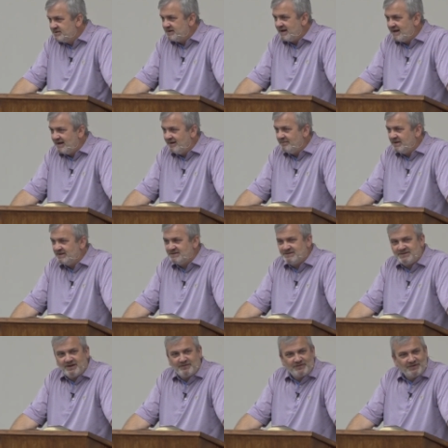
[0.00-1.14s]
shame, and
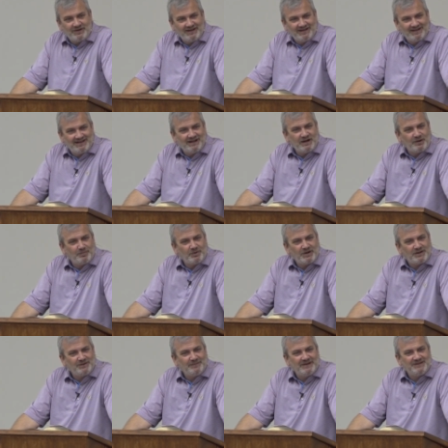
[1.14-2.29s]
suffering in our
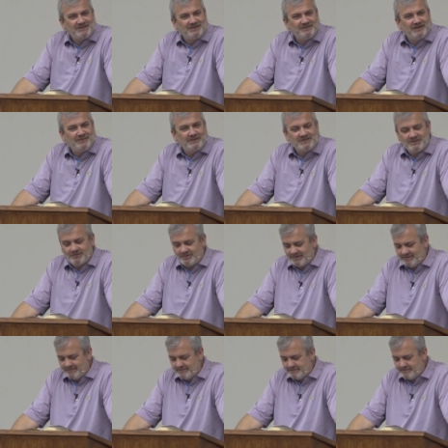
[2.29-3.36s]
proclamation of Him as Lord.